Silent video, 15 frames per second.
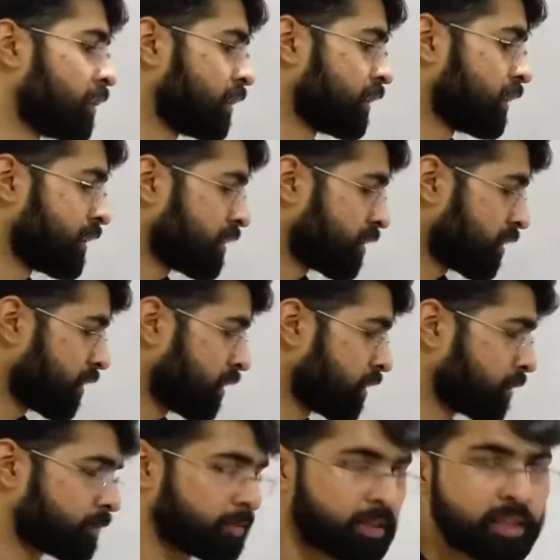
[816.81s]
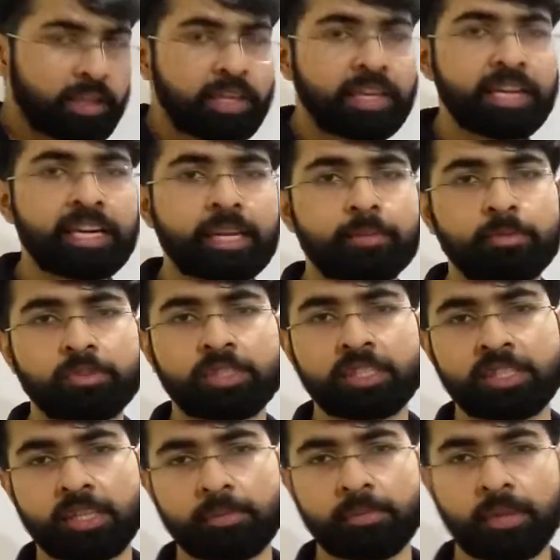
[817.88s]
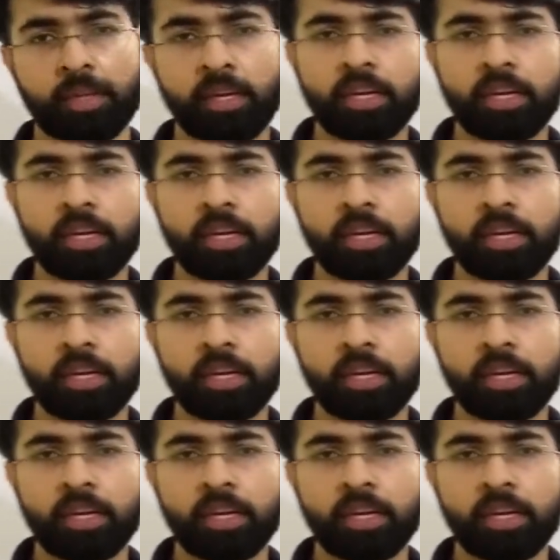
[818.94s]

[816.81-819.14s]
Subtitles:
in this innate immune system.